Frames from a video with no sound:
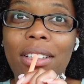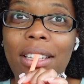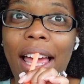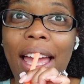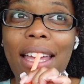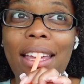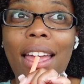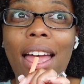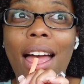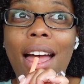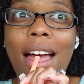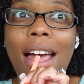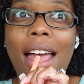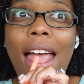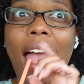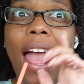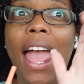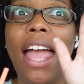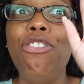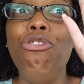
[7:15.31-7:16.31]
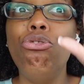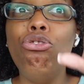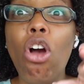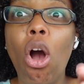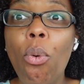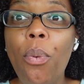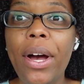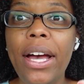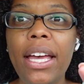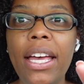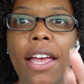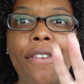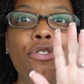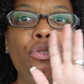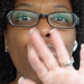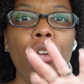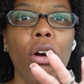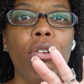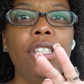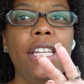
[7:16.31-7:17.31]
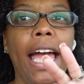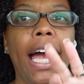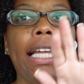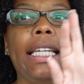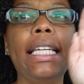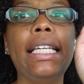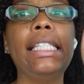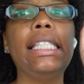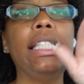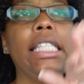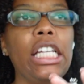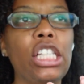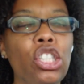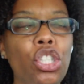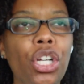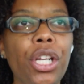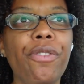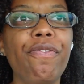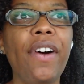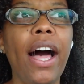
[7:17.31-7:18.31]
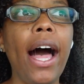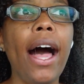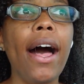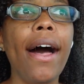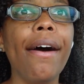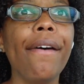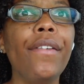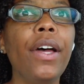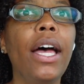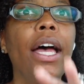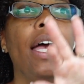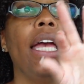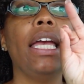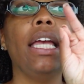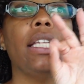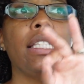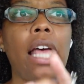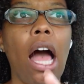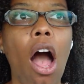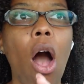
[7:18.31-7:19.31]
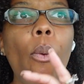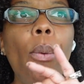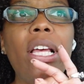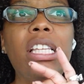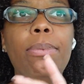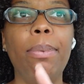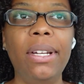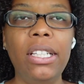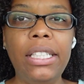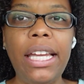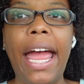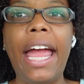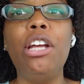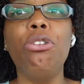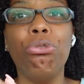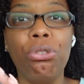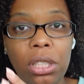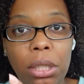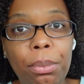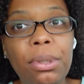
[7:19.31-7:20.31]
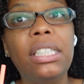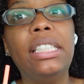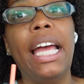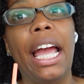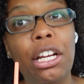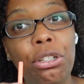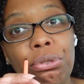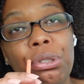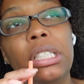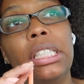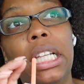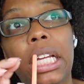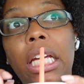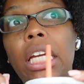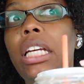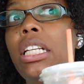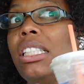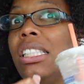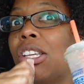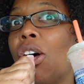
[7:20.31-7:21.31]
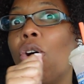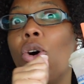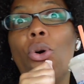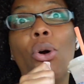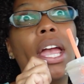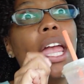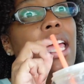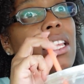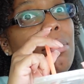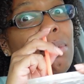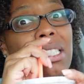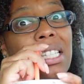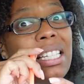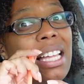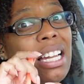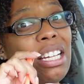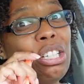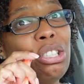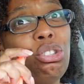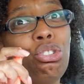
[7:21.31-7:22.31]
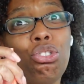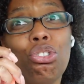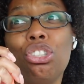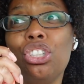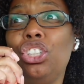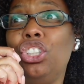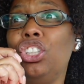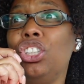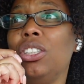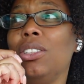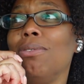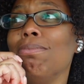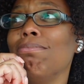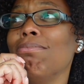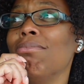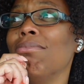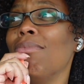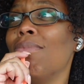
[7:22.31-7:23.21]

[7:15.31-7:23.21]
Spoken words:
Like, and you know what? If you know Dallas, 635, it's always been dangerous. It was dangerous then, so, and it was a lot of construction.